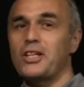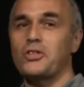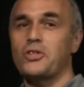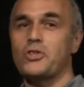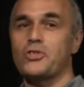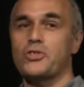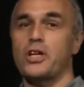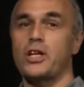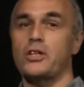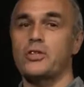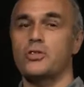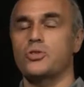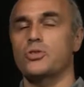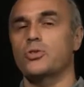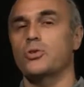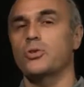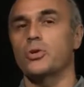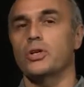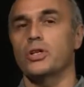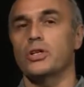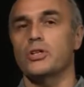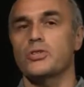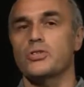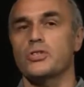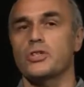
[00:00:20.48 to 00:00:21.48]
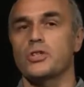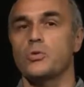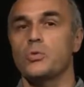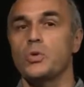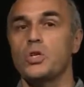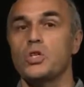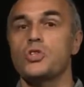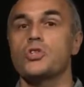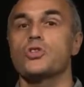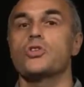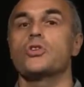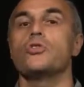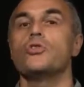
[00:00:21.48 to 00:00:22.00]
design stories in
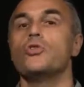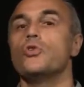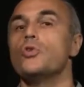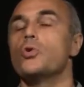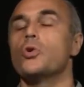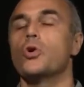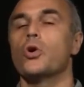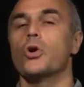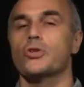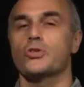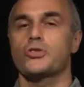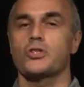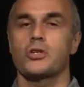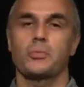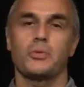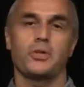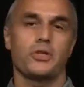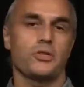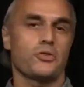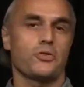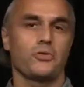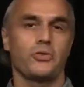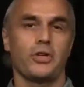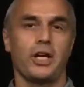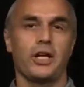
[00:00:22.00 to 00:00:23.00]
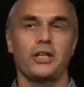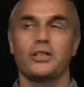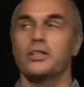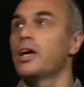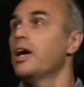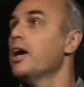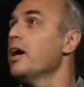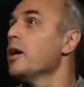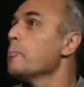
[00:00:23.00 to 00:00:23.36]
which new concept is great,